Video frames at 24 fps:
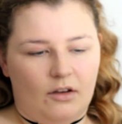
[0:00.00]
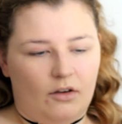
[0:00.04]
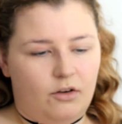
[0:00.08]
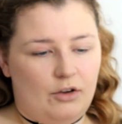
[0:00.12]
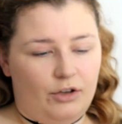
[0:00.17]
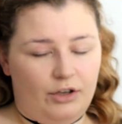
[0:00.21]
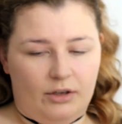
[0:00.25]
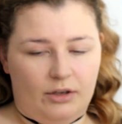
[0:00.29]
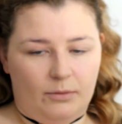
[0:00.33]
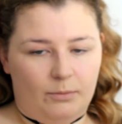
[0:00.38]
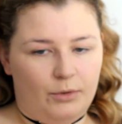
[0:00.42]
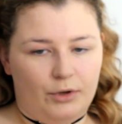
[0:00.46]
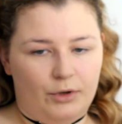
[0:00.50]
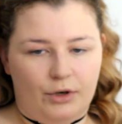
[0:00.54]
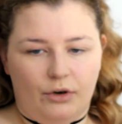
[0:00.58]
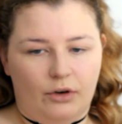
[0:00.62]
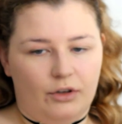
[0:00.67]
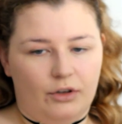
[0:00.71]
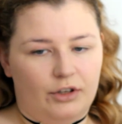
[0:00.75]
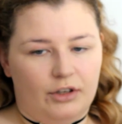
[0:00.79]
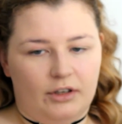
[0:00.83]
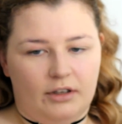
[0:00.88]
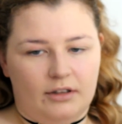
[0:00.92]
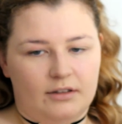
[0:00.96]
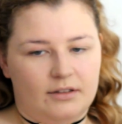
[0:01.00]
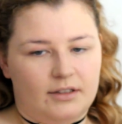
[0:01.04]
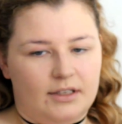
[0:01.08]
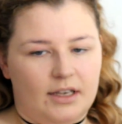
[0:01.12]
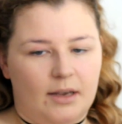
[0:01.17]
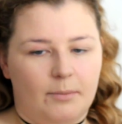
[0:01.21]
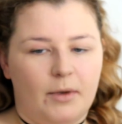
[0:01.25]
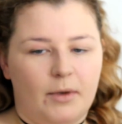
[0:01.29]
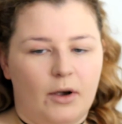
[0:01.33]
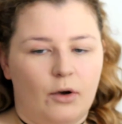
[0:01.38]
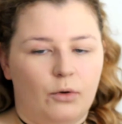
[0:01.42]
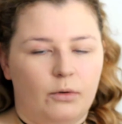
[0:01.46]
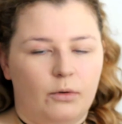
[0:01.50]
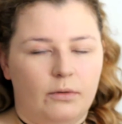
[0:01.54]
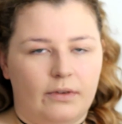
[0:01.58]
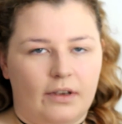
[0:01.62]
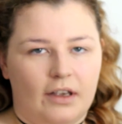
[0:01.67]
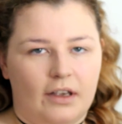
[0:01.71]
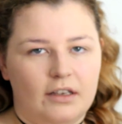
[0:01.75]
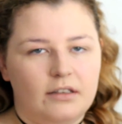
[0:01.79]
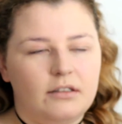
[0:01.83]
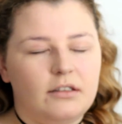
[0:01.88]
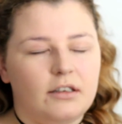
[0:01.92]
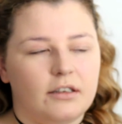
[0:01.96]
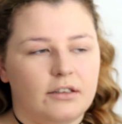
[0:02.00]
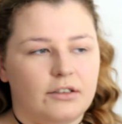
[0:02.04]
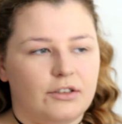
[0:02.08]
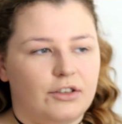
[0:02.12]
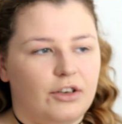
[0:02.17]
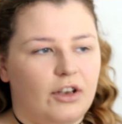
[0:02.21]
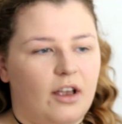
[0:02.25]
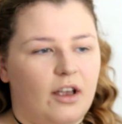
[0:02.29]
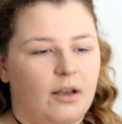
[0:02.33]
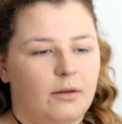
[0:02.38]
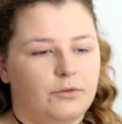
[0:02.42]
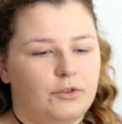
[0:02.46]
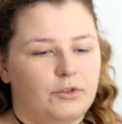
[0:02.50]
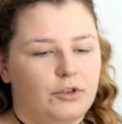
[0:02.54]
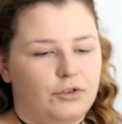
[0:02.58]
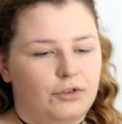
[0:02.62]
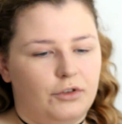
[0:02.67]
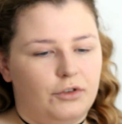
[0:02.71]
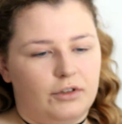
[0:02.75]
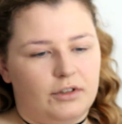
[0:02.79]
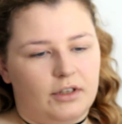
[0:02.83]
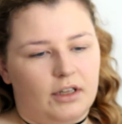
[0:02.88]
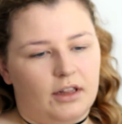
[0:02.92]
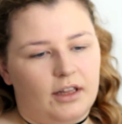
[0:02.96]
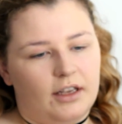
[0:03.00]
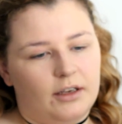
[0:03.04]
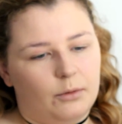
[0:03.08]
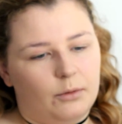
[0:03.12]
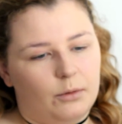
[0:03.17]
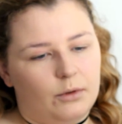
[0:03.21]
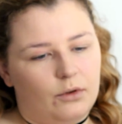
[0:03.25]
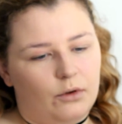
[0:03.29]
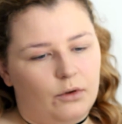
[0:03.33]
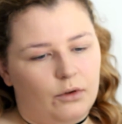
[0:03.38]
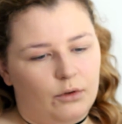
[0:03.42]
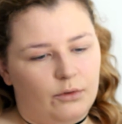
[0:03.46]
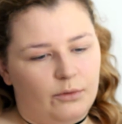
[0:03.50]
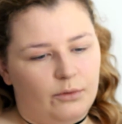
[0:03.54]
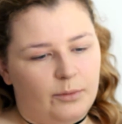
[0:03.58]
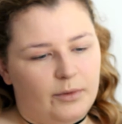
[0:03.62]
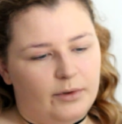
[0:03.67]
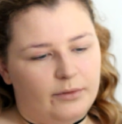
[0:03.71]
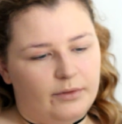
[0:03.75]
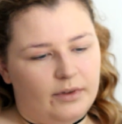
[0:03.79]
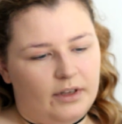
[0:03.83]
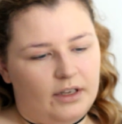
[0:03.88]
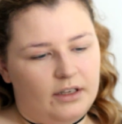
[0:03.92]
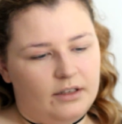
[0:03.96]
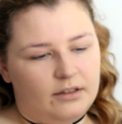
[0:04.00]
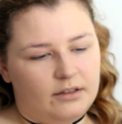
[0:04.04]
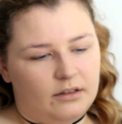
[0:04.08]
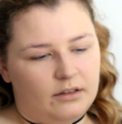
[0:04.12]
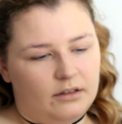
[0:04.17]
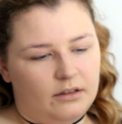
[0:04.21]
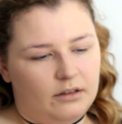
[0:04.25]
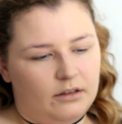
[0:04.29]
Or you can put it, or you can set my whole face because you have just used a liquid all over my face.